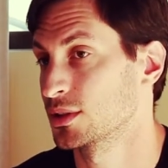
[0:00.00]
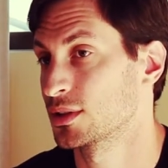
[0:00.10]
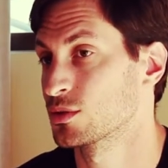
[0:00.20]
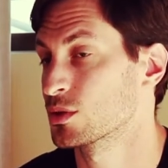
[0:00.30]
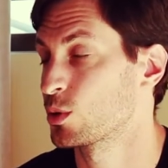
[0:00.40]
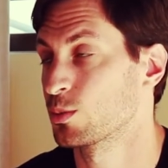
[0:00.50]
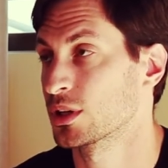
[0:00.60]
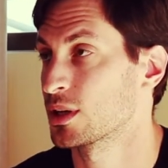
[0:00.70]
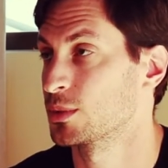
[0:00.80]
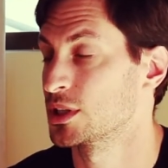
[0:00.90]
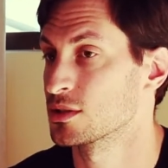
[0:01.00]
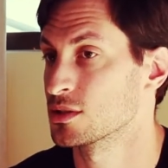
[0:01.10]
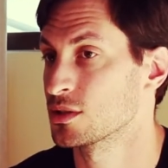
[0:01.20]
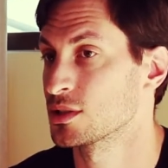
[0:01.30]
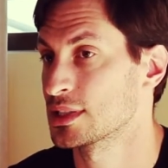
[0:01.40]
those corporate companies are
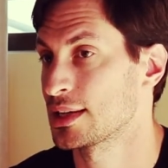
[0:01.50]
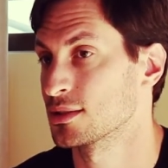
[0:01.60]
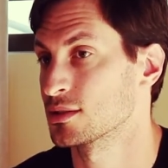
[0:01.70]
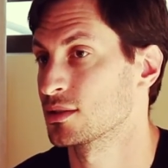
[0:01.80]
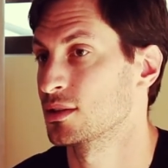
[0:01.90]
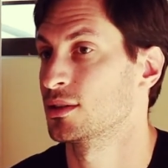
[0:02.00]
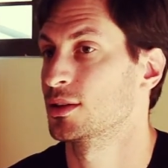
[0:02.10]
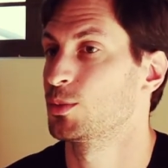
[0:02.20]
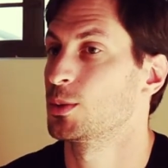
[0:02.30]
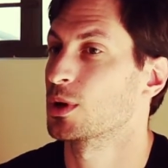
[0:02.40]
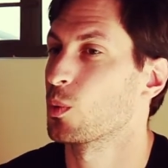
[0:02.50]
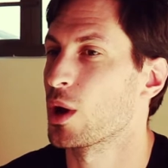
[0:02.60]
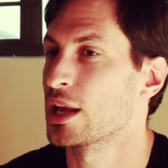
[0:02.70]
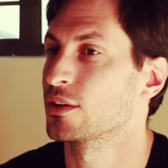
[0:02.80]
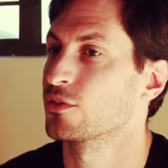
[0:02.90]
so intense that people are
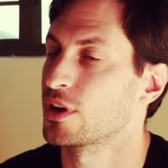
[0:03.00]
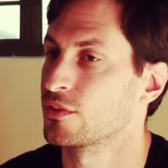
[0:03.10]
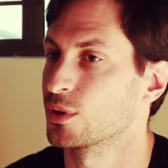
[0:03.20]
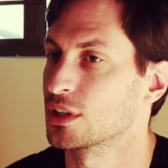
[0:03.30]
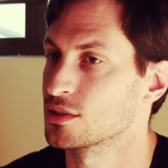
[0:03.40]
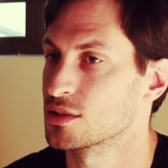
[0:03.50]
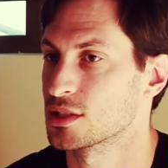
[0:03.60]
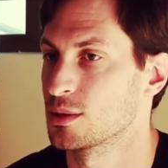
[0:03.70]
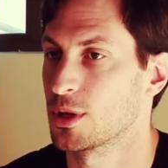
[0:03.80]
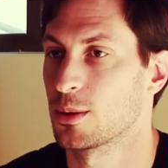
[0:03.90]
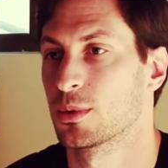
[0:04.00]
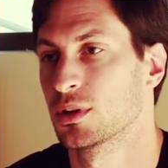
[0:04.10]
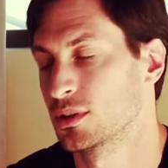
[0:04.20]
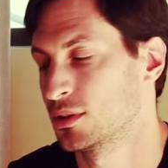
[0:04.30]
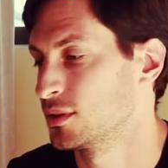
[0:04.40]
waiting for everyone else to slip up.
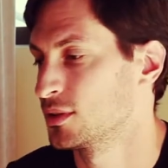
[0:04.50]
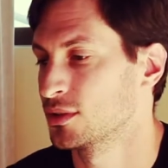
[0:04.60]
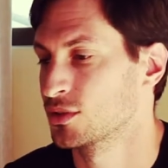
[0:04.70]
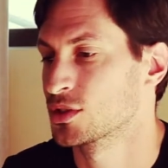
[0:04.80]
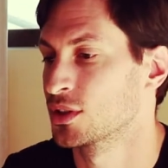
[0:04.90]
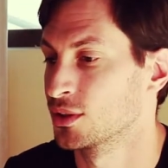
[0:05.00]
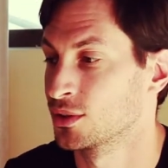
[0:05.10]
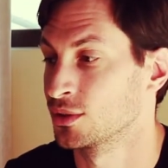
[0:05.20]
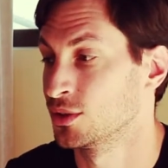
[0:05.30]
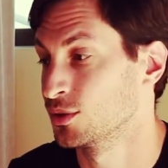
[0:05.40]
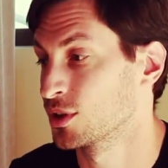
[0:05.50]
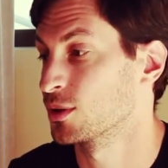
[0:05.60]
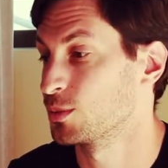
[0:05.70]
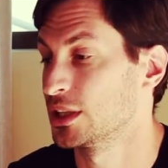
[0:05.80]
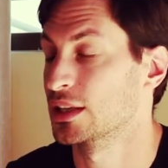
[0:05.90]
So yeah. you've got
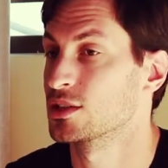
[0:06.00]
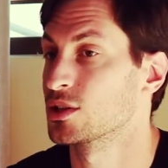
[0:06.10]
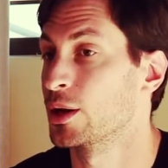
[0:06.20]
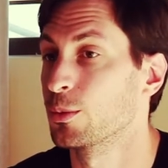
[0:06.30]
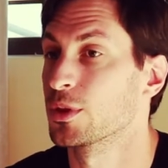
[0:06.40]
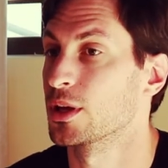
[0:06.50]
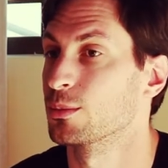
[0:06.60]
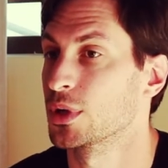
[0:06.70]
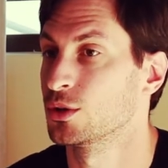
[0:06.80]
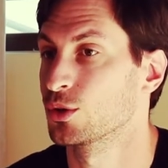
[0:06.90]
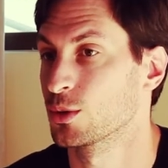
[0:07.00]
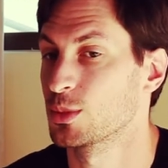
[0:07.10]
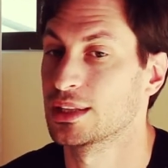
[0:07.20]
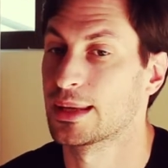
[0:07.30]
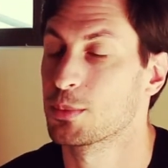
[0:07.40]
to be there to help them and you've got to
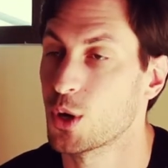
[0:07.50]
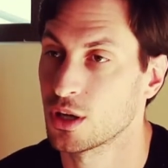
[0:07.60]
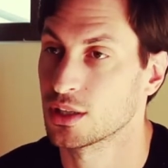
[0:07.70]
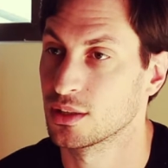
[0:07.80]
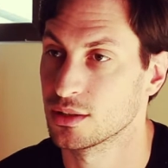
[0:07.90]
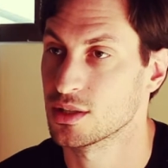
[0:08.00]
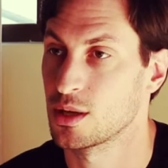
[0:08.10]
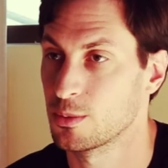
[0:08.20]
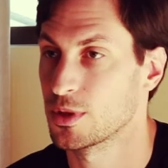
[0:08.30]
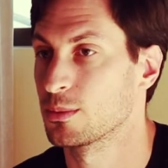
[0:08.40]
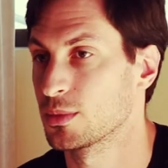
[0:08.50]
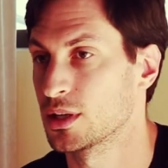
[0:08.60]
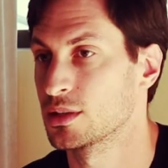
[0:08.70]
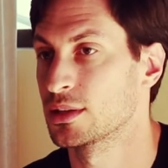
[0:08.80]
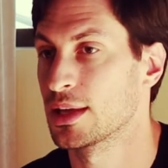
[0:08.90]
be their partner to help them.
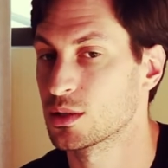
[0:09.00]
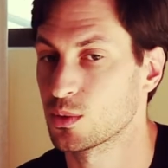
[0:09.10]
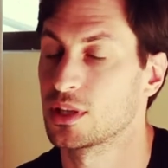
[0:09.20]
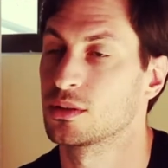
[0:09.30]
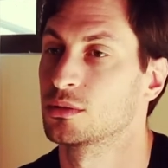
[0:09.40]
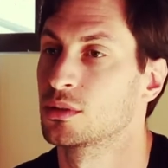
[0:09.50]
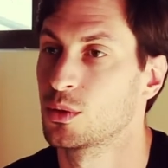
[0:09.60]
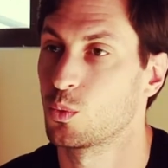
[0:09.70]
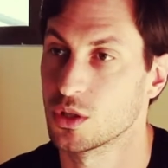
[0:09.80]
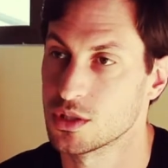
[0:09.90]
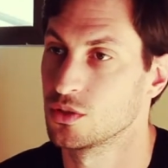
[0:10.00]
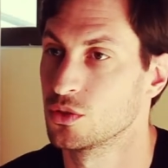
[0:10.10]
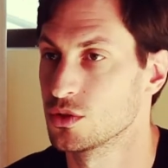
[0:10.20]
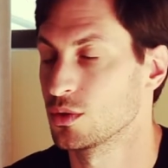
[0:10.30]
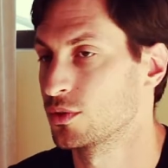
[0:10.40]
And in that way, they'll want to
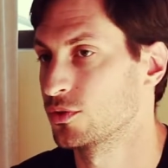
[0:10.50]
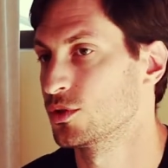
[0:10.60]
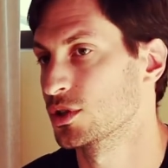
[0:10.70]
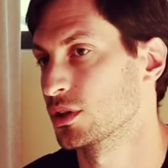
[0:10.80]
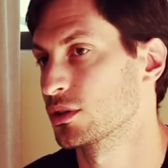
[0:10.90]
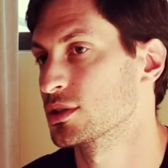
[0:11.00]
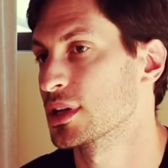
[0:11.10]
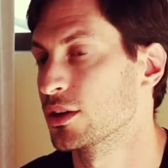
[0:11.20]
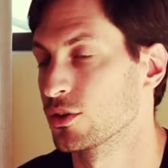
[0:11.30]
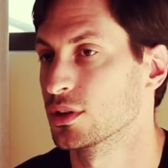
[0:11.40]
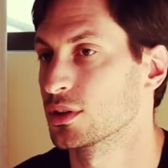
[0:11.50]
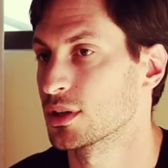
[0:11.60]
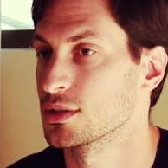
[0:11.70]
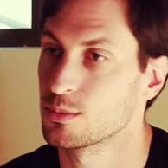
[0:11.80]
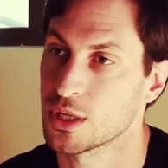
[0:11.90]
use you in future because yes. they know that they
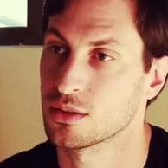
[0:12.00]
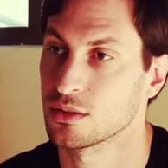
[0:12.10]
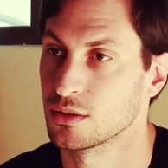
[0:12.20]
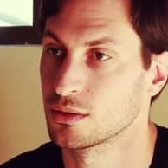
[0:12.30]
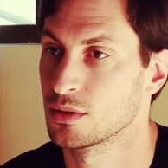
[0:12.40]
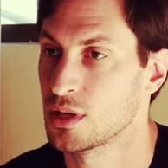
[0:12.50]
can depend on you